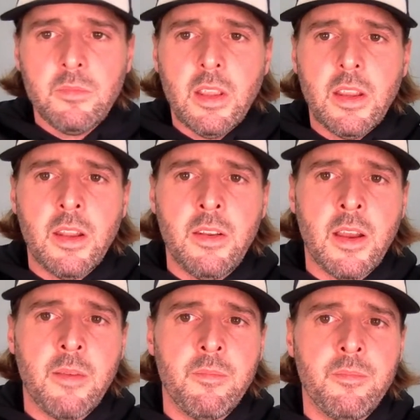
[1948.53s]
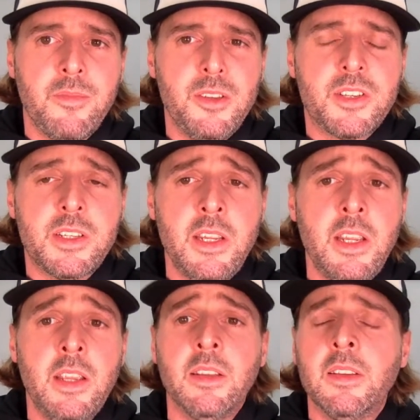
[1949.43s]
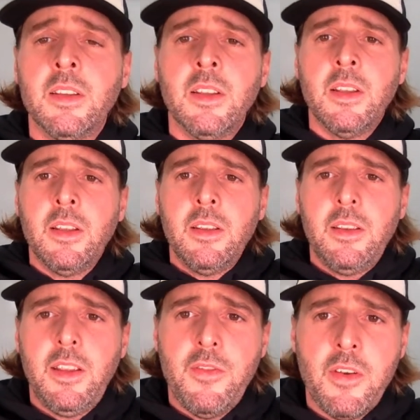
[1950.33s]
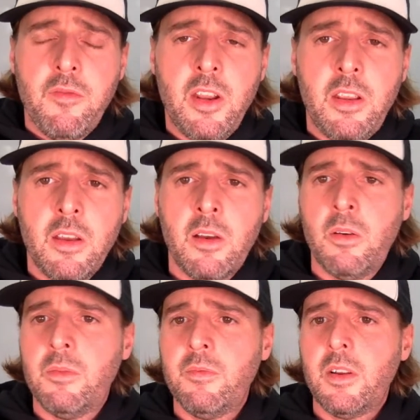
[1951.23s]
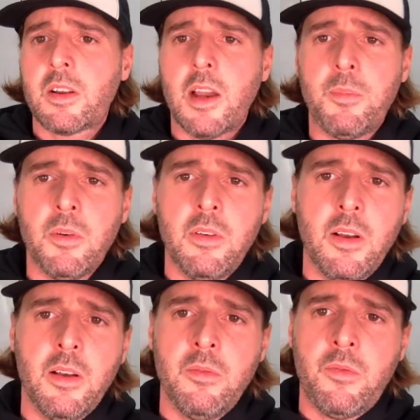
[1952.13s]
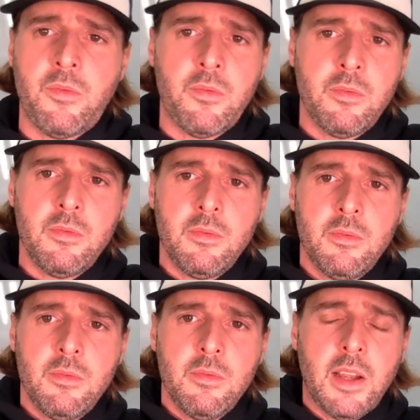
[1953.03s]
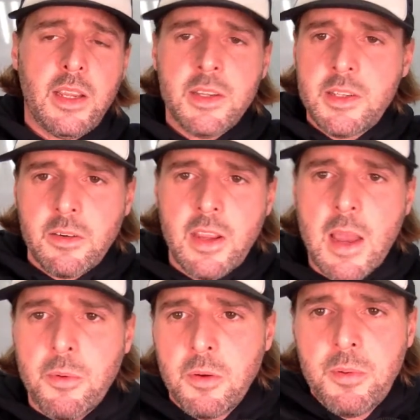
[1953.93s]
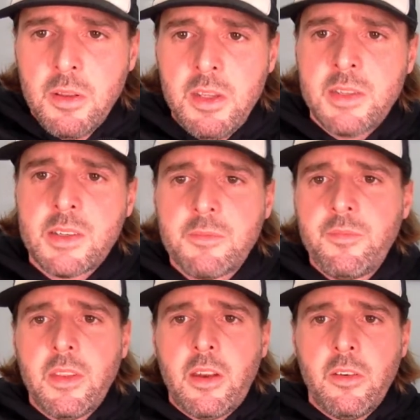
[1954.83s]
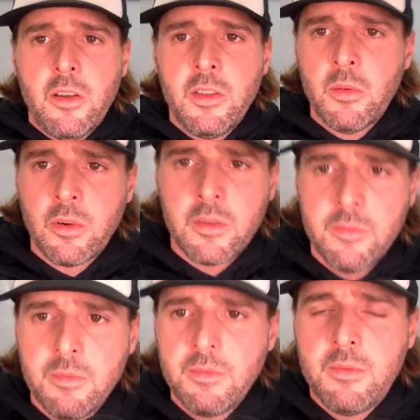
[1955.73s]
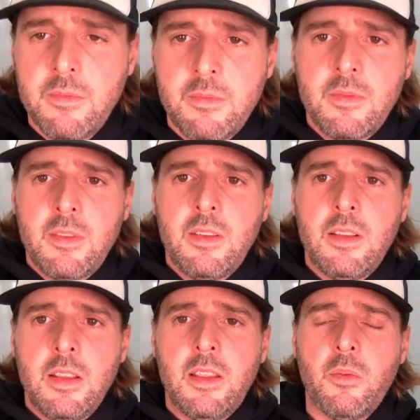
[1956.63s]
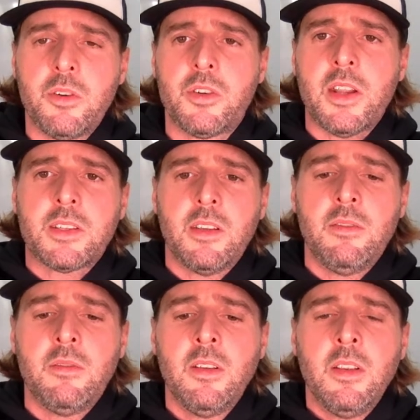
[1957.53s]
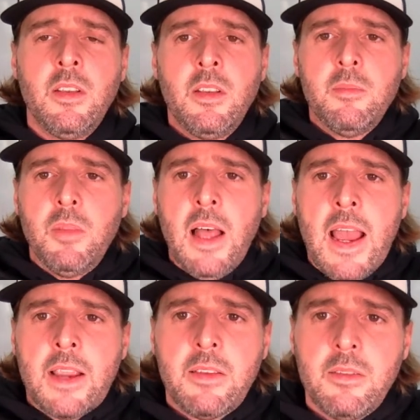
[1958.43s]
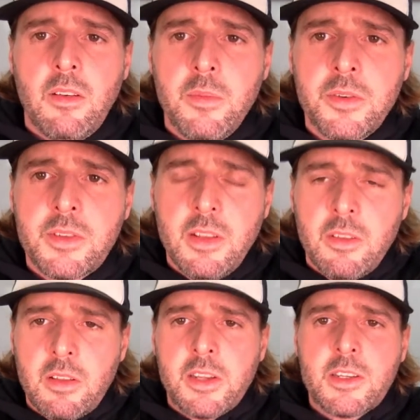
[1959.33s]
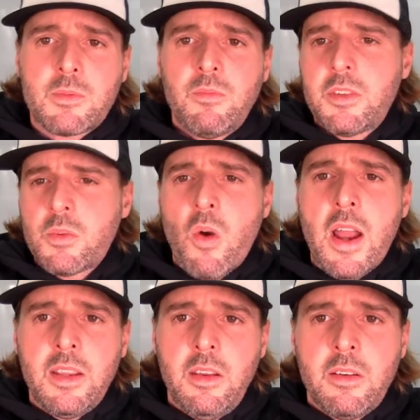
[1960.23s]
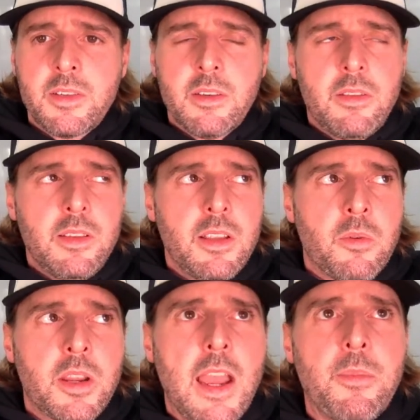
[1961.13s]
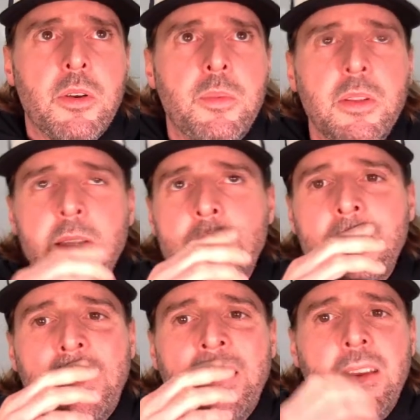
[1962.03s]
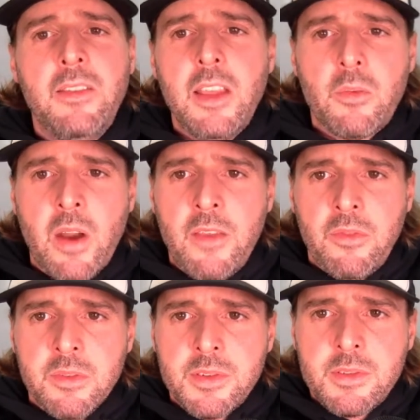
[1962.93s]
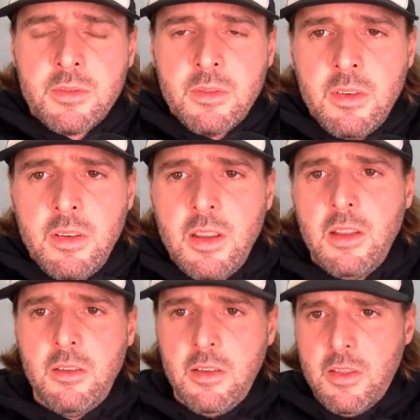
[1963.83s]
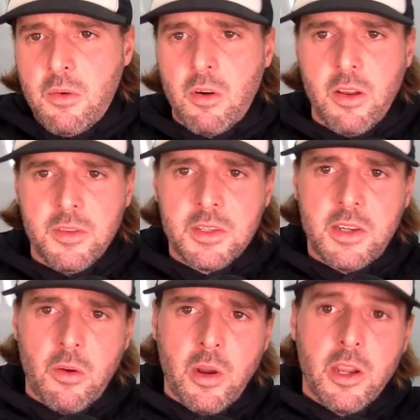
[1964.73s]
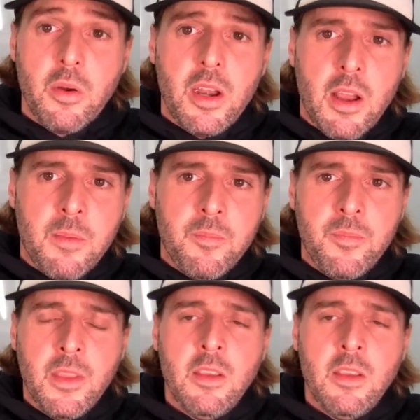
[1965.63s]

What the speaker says: And you see in their video a couple of, I guess they're Capitol Police. I don't know. They were dressed in black, almost, it looked like SWAT gear, so I think they were Capitol Police, and they had rifles, and they were on the stairway going up.